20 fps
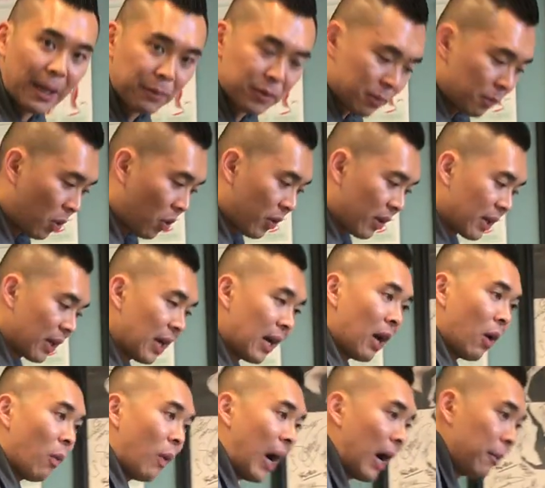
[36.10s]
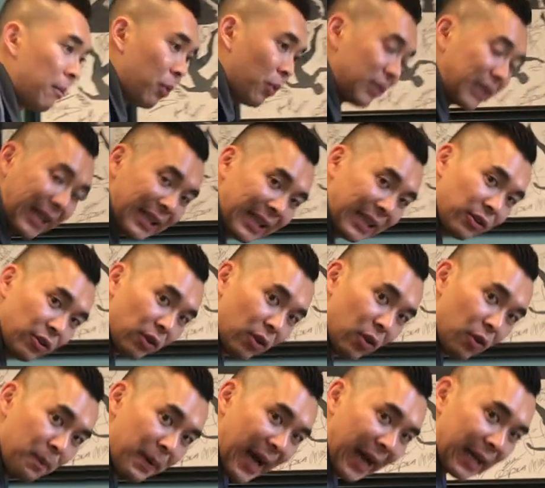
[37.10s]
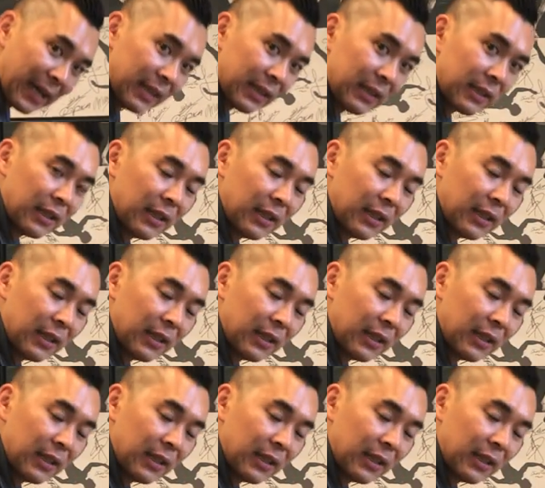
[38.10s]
hips more while protecting your low back.